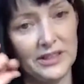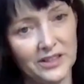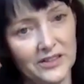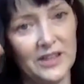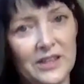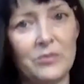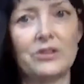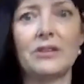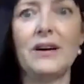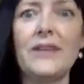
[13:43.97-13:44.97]
Like, and then when
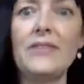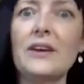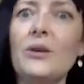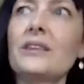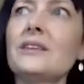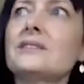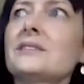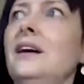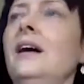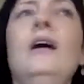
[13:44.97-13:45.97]
they're aligned, they go like
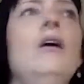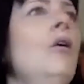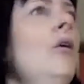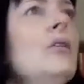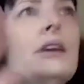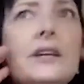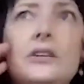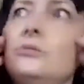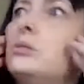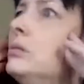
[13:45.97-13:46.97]
this, I
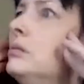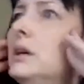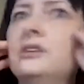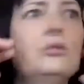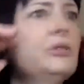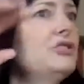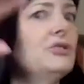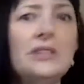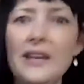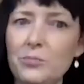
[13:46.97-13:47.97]
don't know what
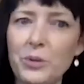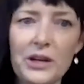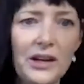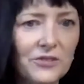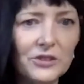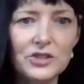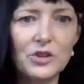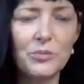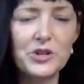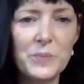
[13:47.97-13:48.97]
you did, but I feel
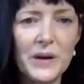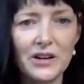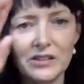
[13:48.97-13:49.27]
so much better.